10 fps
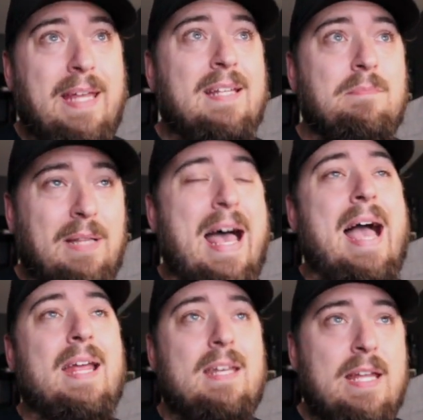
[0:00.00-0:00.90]
beaded
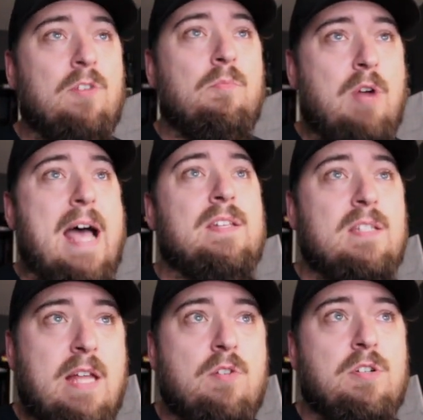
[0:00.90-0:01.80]
black nickel brass
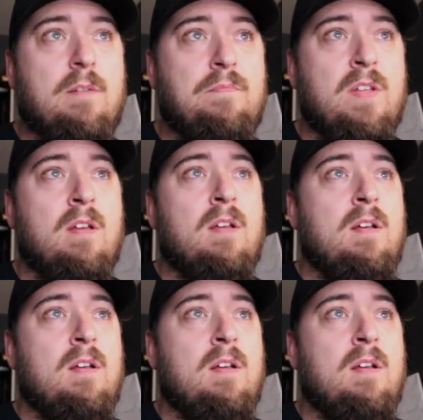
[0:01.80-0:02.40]
snare drum.